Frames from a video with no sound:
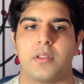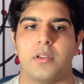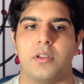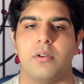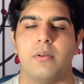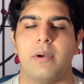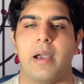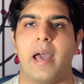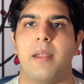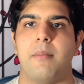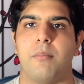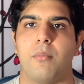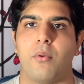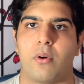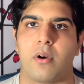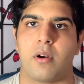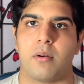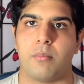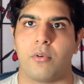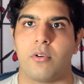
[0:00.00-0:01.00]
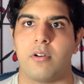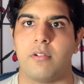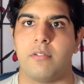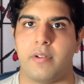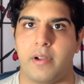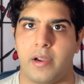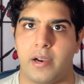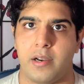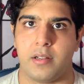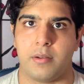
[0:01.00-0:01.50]
you had more and more
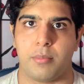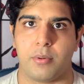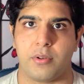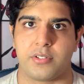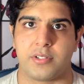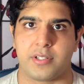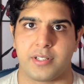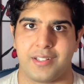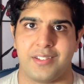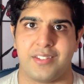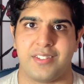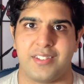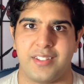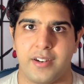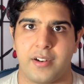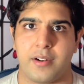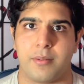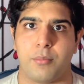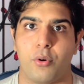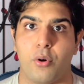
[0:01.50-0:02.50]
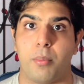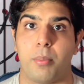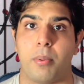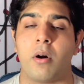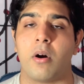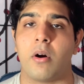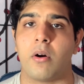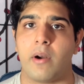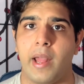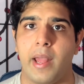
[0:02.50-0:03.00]
variables to consider, more
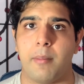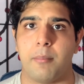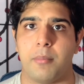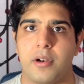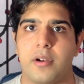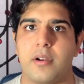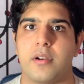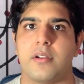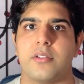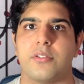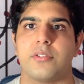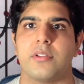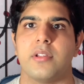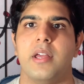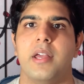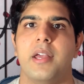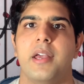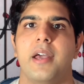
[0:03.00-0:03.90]
parameters.